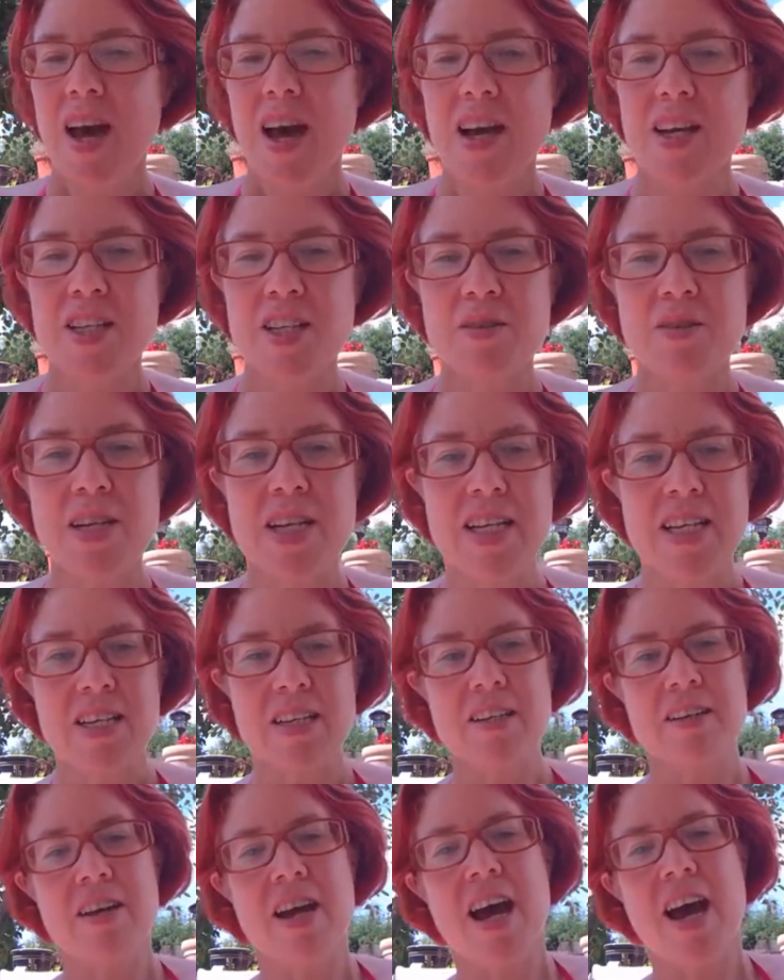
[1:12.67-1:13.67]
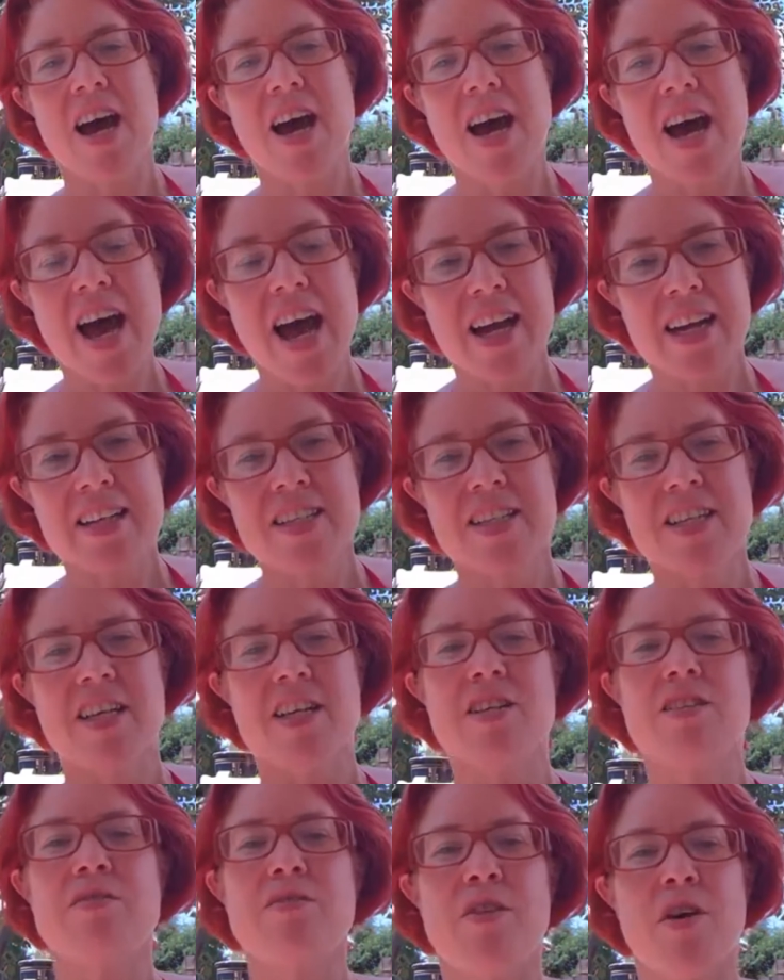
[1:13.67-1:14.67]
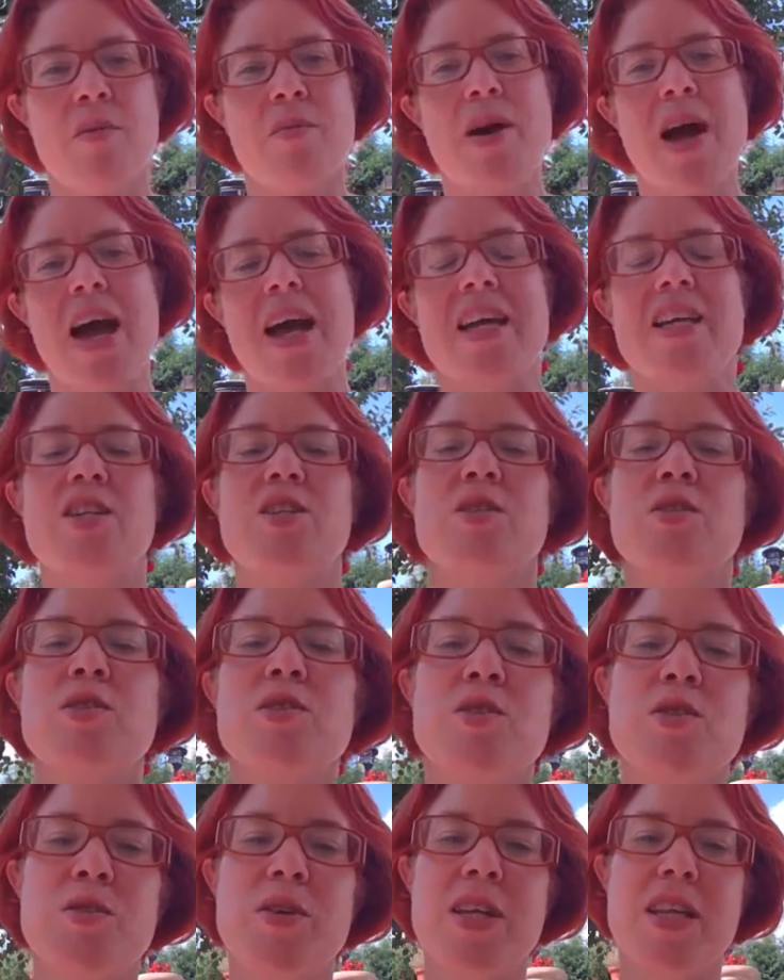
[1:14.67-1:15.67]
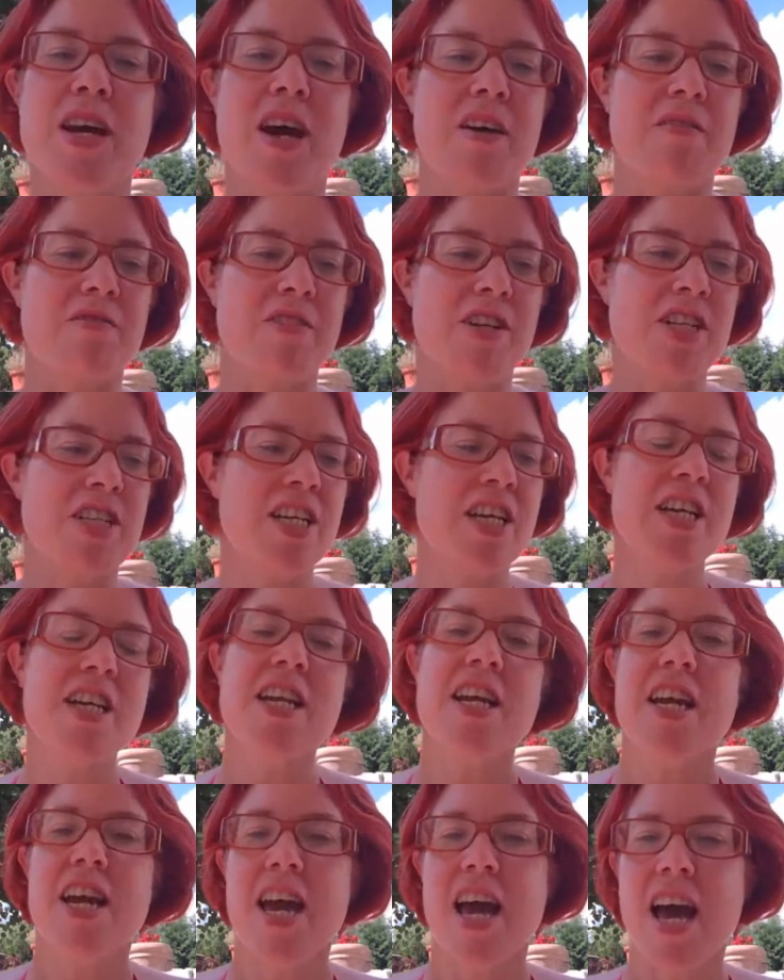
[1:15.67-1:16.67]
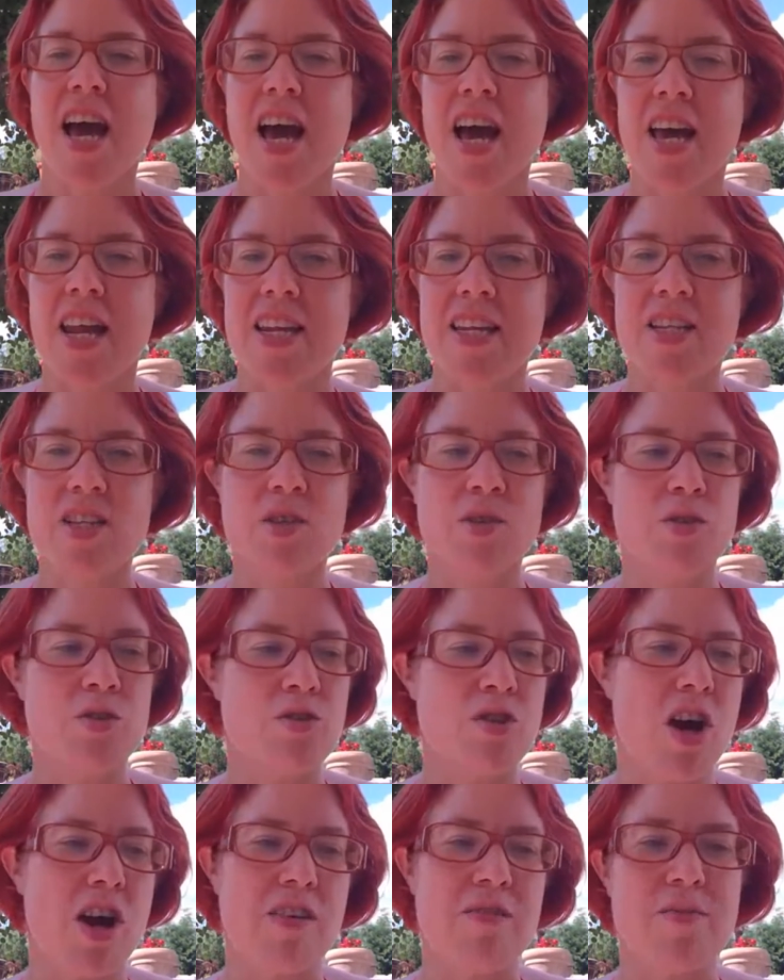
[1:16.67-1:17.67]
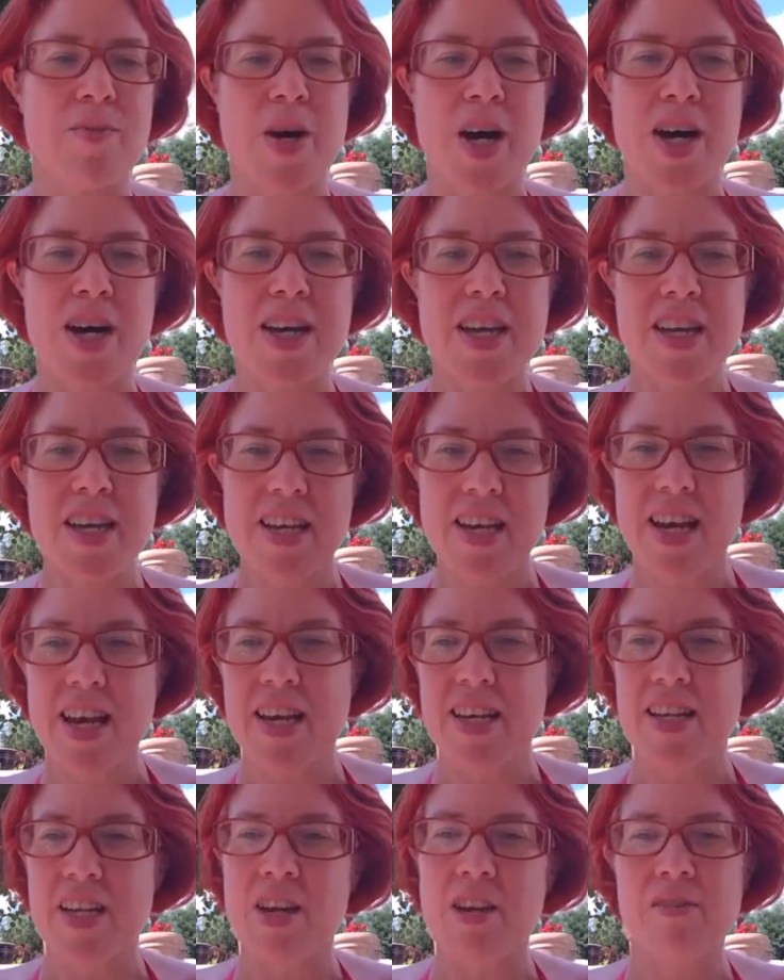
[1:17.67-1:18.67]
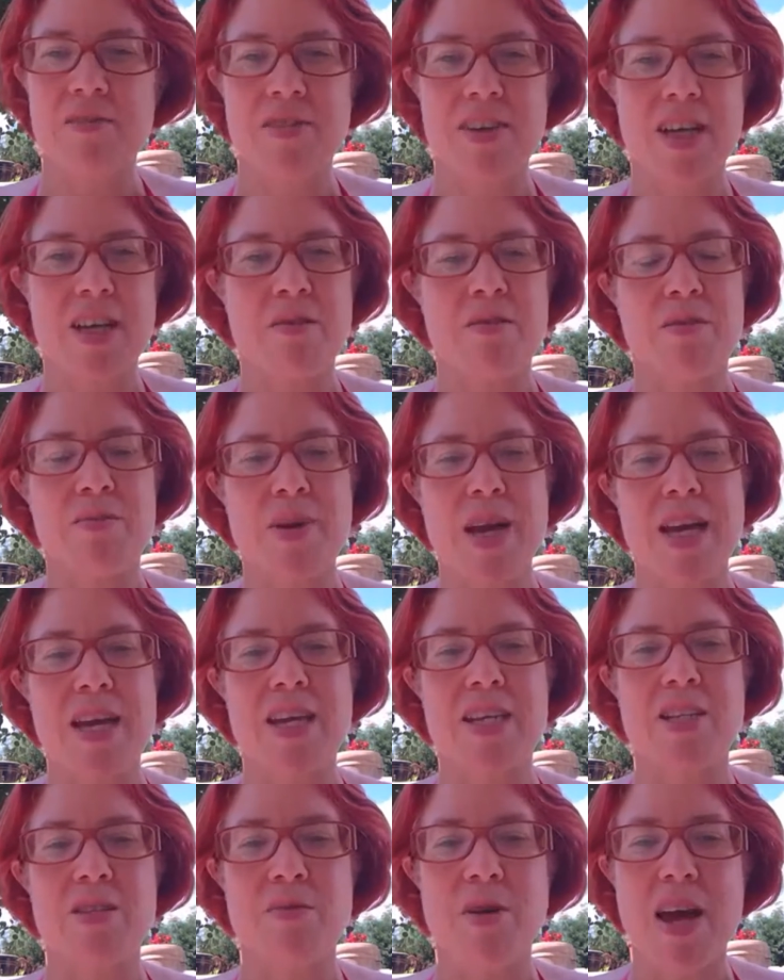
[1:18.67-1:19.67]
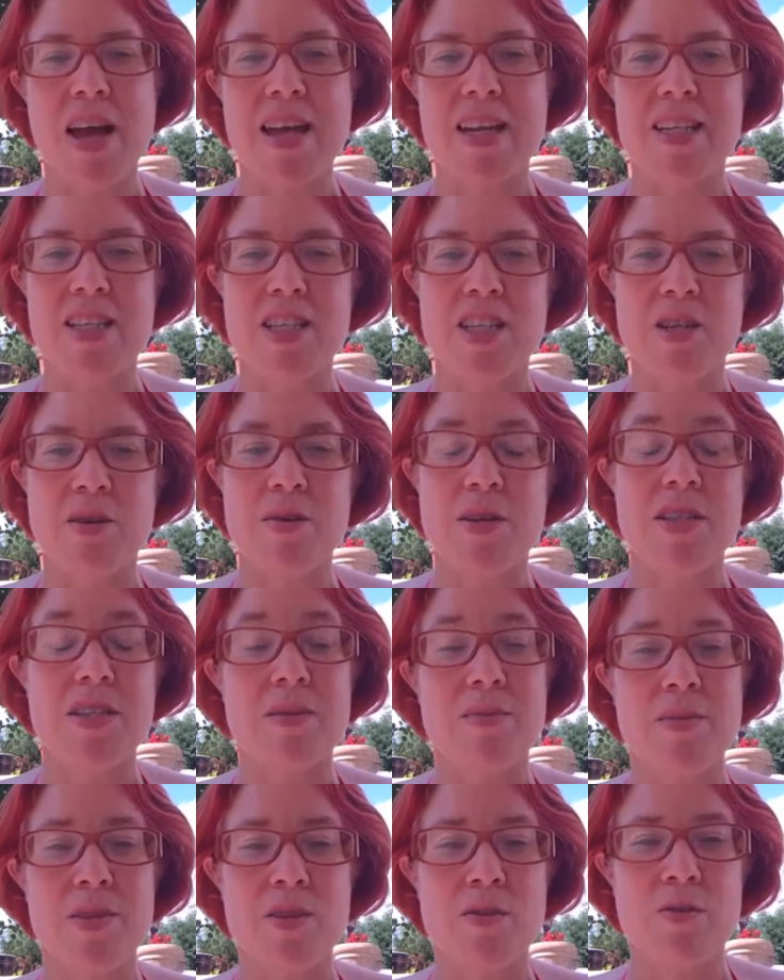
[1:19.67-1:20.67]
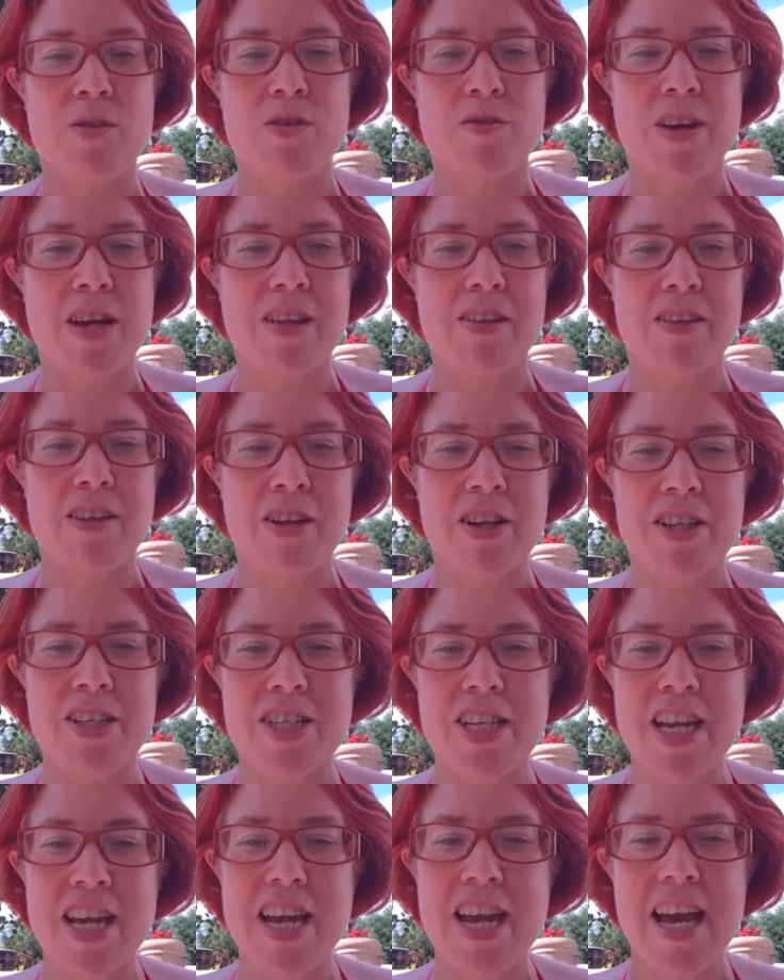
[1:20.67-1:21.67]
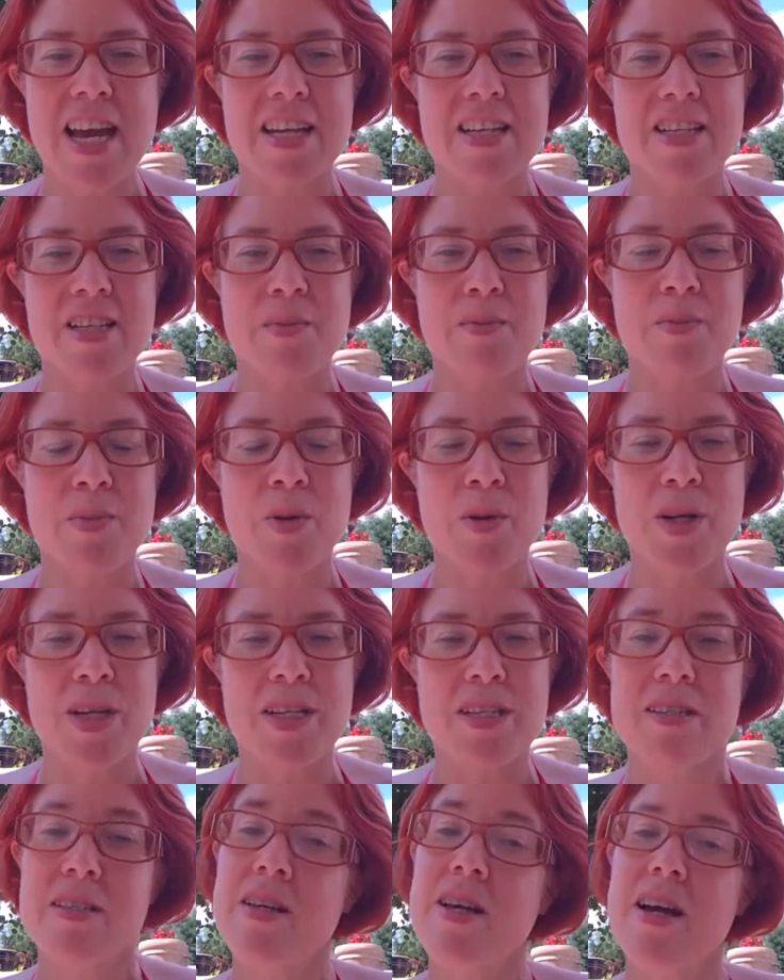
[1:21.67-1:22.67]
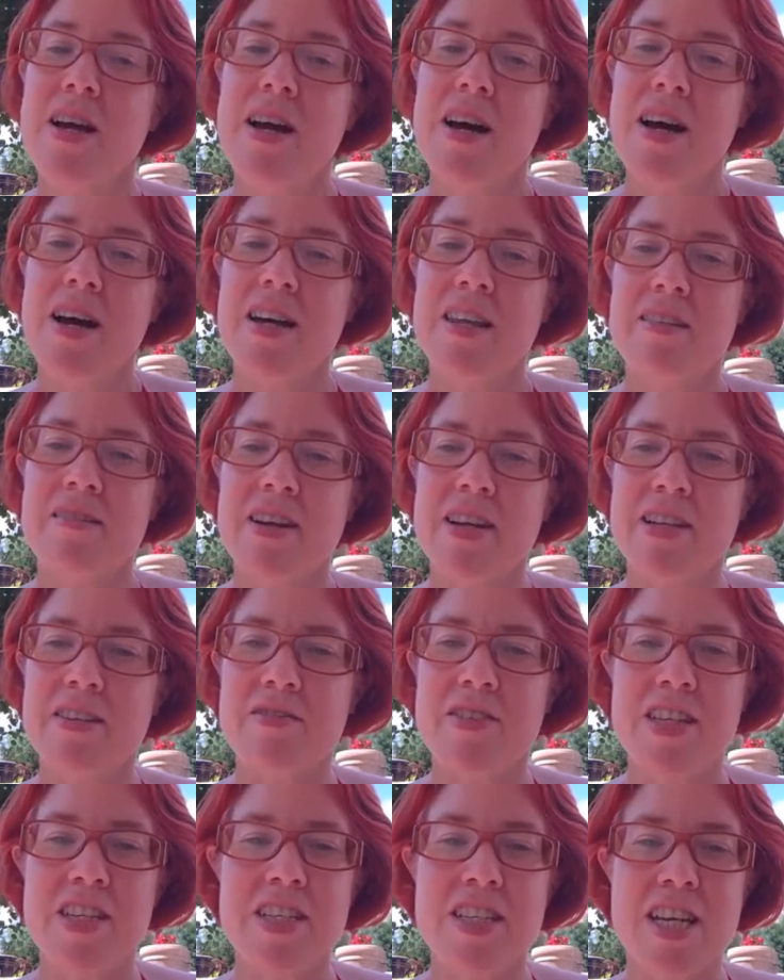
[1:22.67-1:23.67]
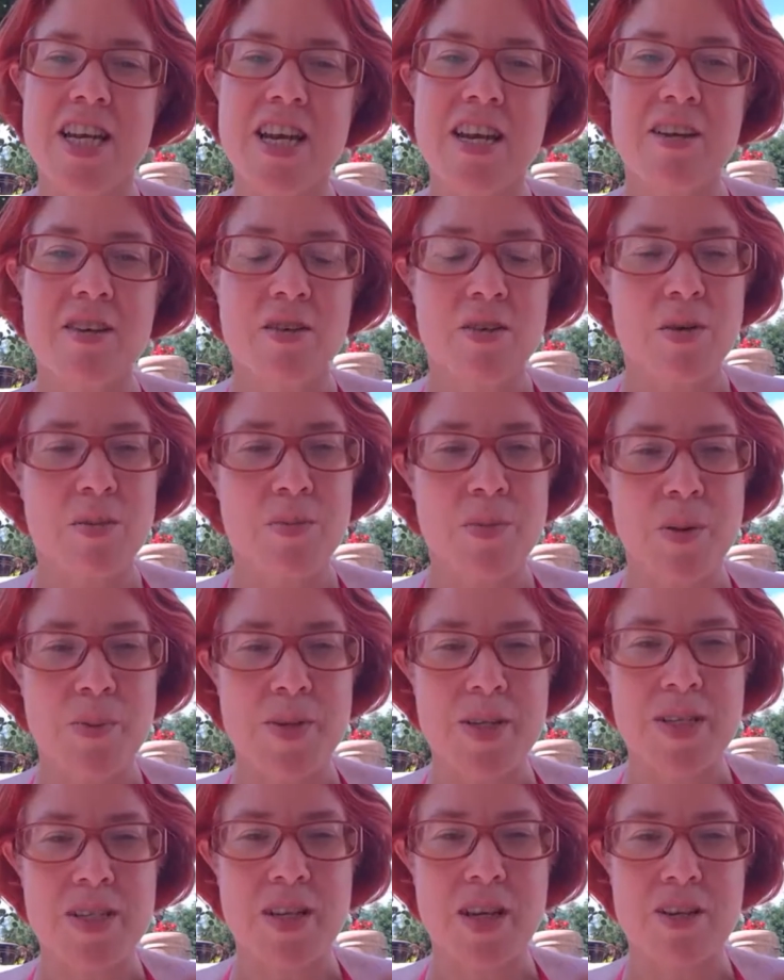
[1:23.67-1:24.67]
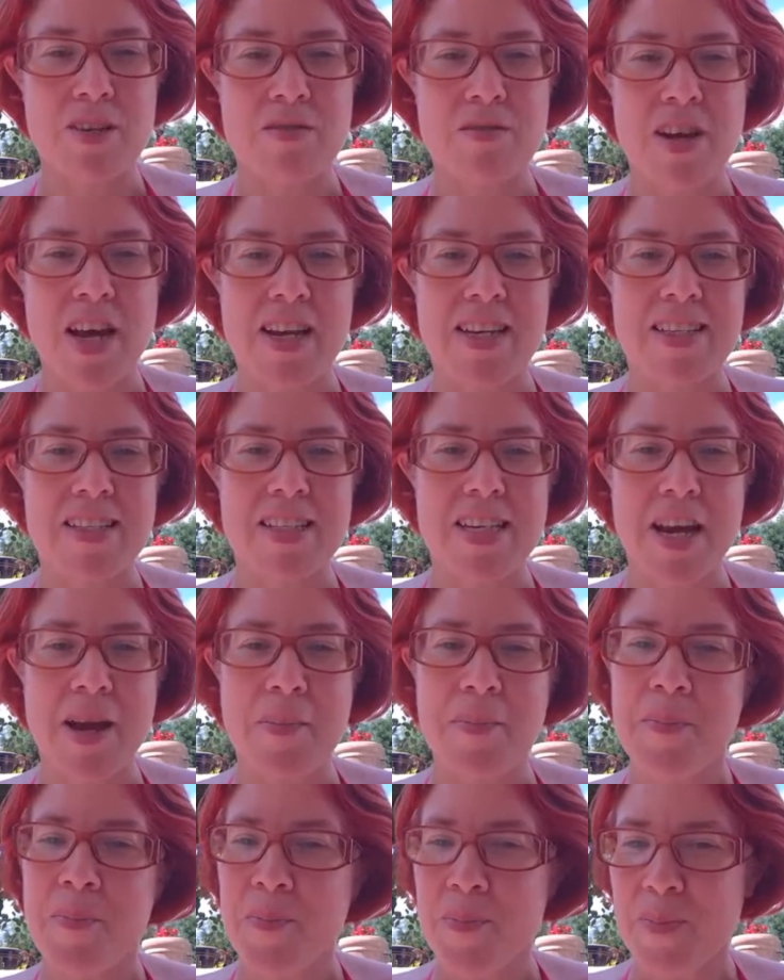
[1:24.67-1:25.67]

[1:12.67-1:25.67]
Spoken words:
I'd do a little excerpt from a short story that I've written, and it's called Drive By, and hopefully it will make its way into some sort of anthology at some point, either end of this year or probably start of next year.